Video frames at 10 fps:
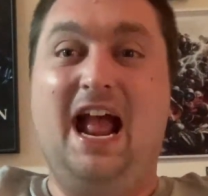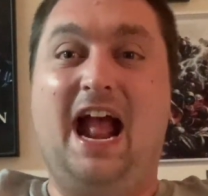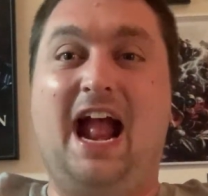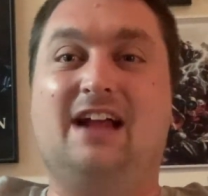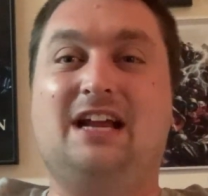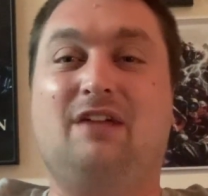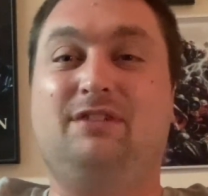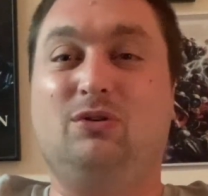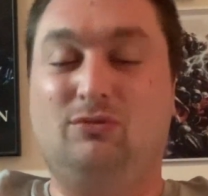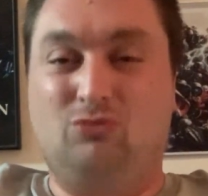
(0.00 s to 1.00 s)
and
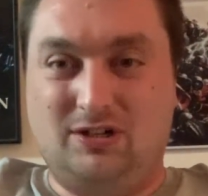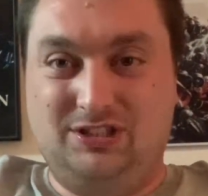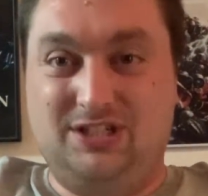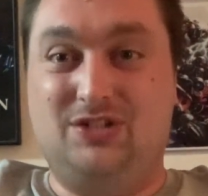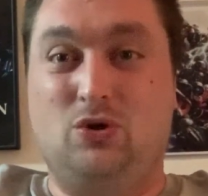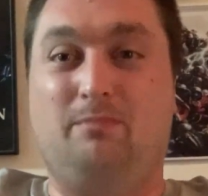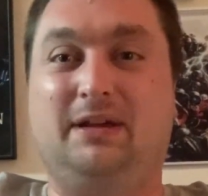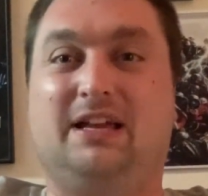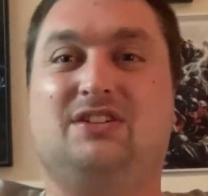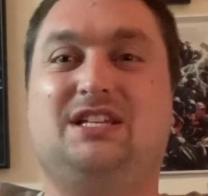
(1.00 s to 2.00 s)
everyone rushes to him
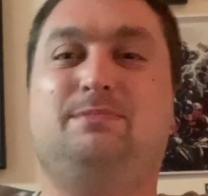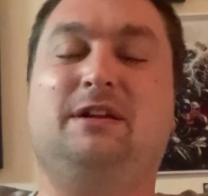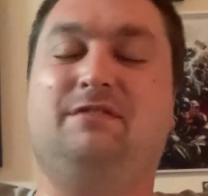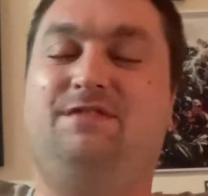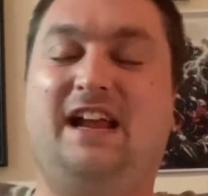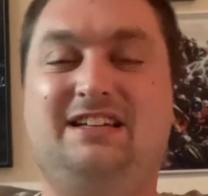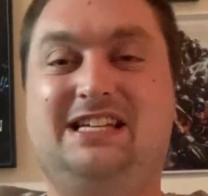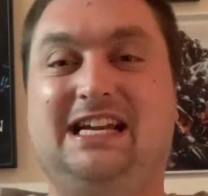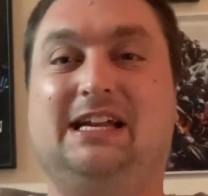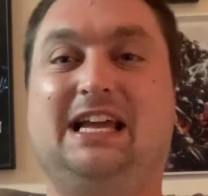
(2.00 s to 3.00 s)
because he's been
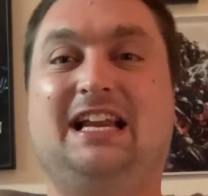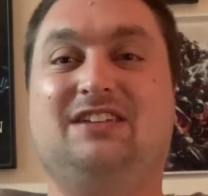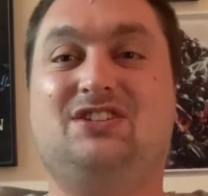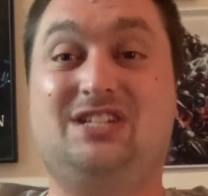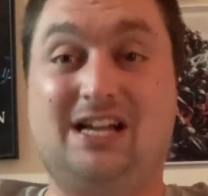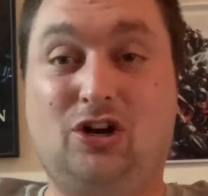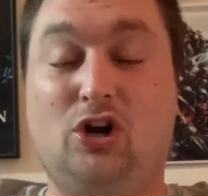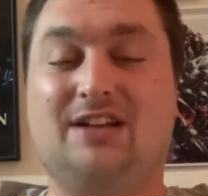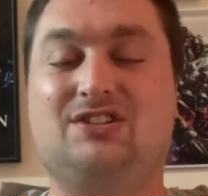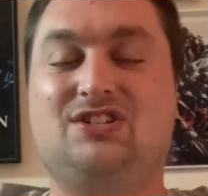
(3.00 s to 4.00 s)
fainting and getting sicker
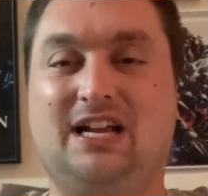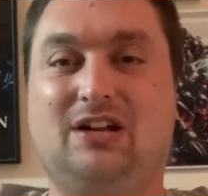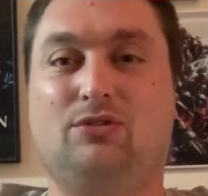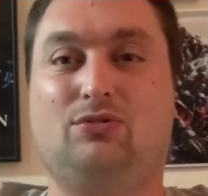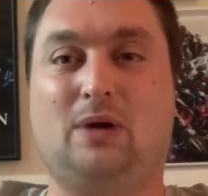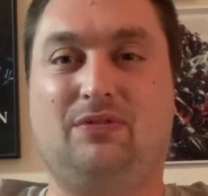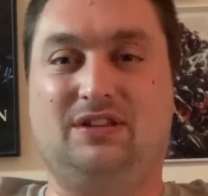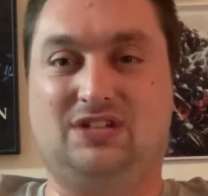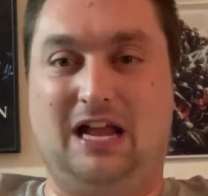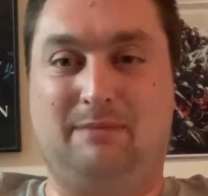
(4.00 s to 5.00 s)
and sicker throughout
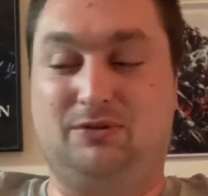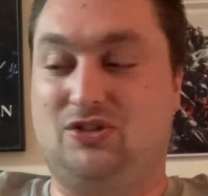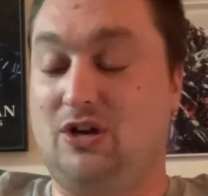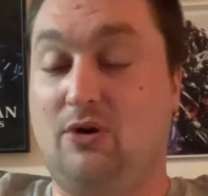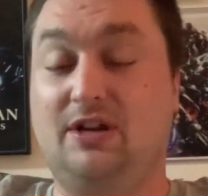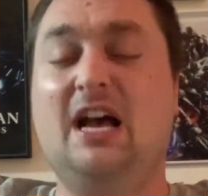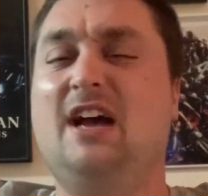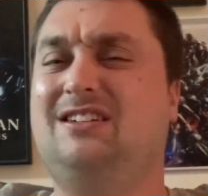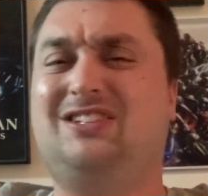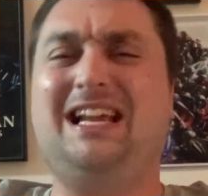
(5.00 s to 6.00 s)
this episode.
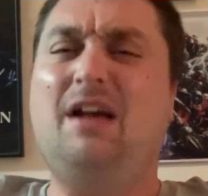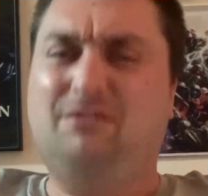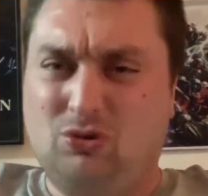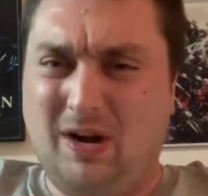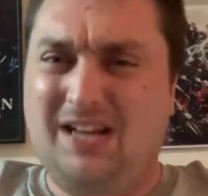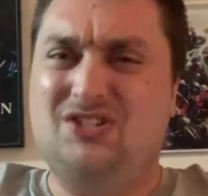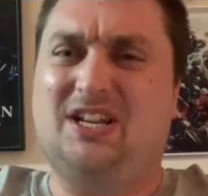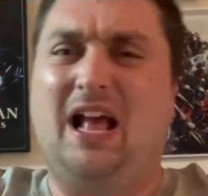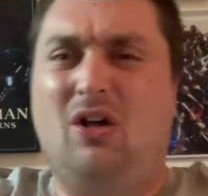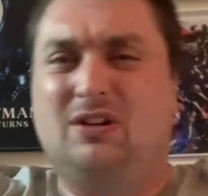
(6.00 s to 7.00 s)
Does he have
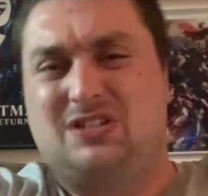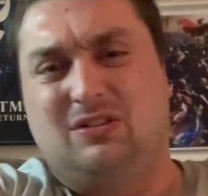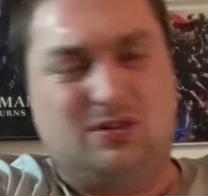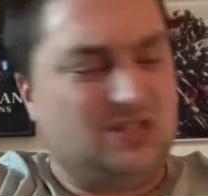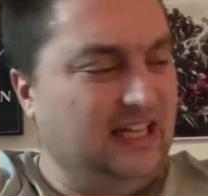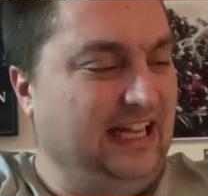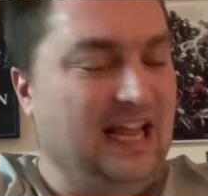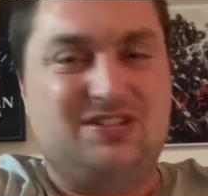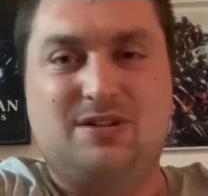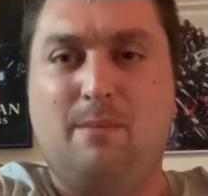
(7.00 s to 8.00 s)
grayscale? Because it looked like he
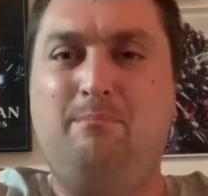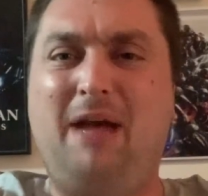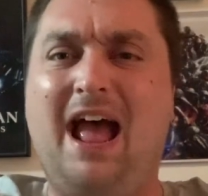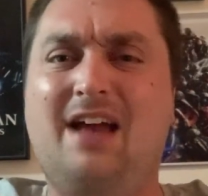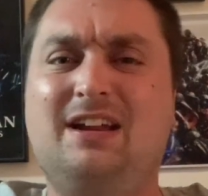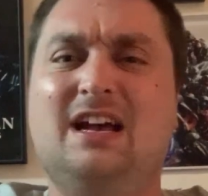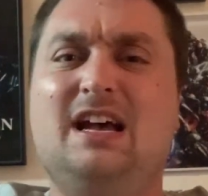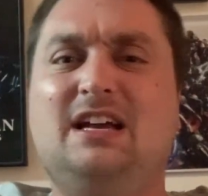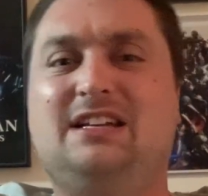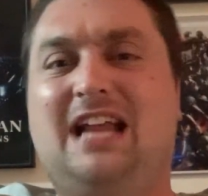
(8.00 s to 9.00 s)
had some bad,
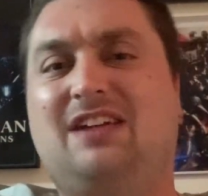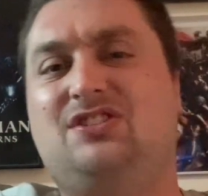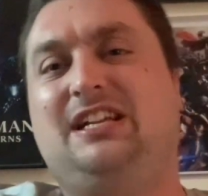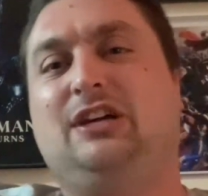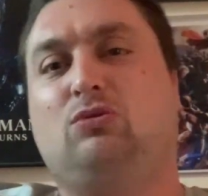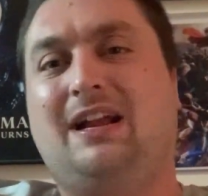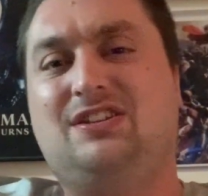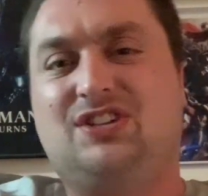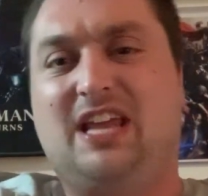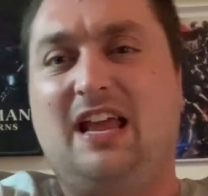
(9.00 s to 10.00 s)
nasty gray
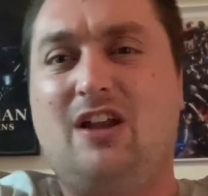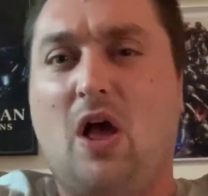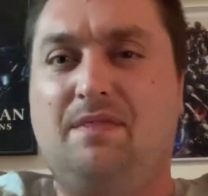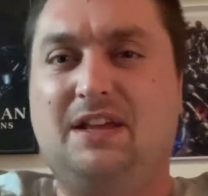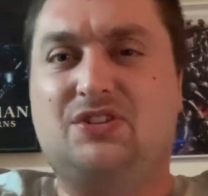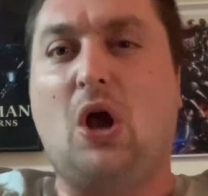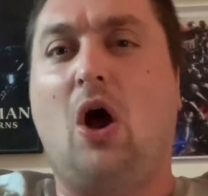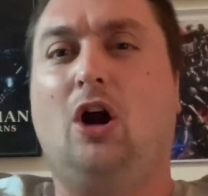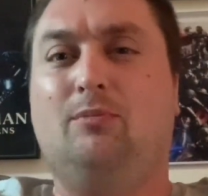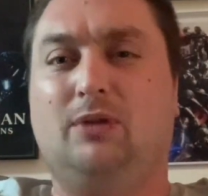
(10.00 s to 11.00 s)
skin on this
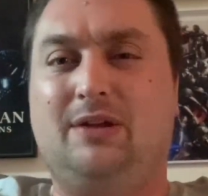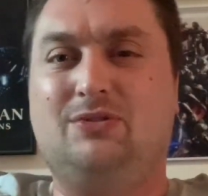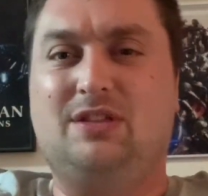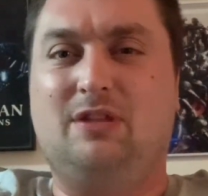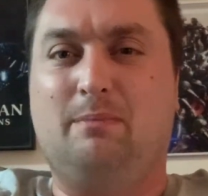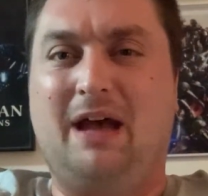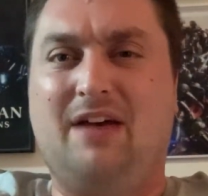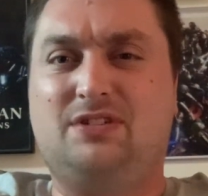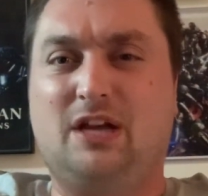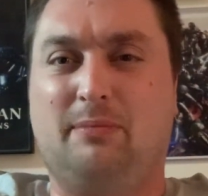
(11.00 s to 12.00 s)
arm when he was in the
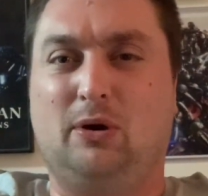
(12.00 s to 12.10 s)
bathtub